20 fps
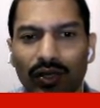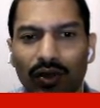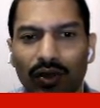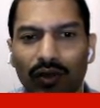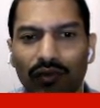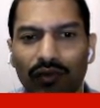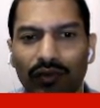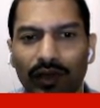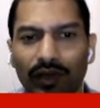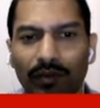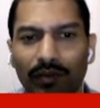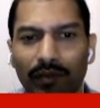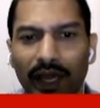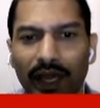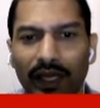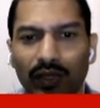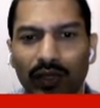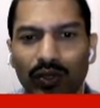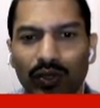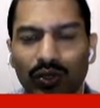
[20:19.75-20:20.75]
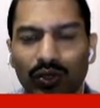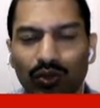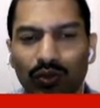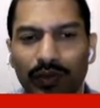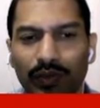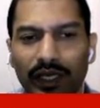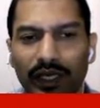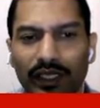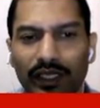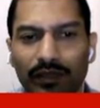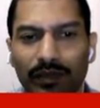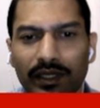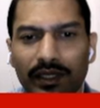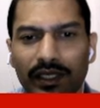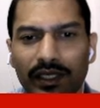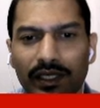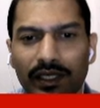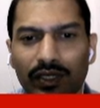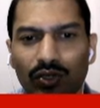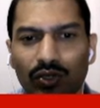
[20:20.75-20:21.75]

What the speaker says: of a microscopic species.